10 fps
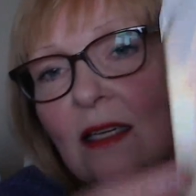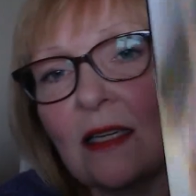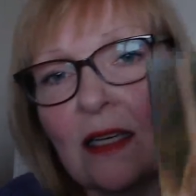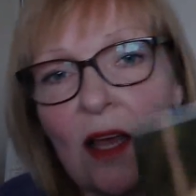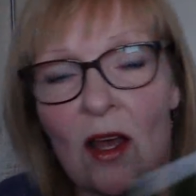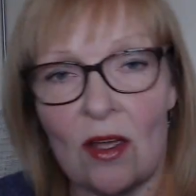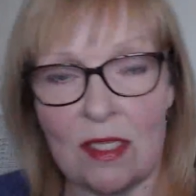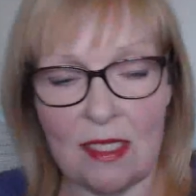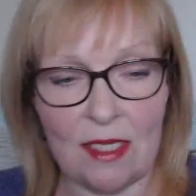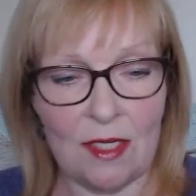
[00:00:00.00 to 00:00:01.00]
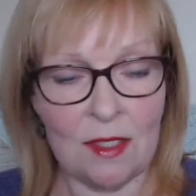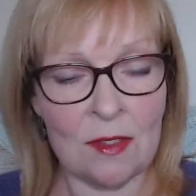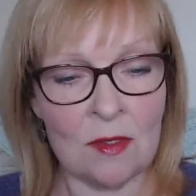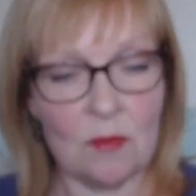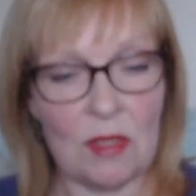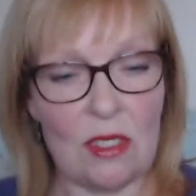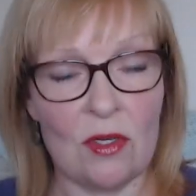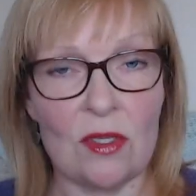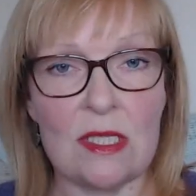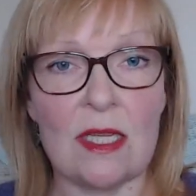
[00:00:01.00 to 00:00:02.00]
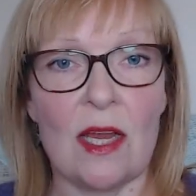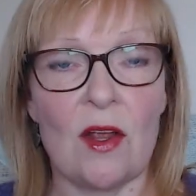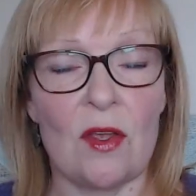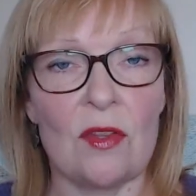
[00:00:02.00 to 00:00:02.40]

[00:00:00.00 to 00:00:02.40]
cardigan because there are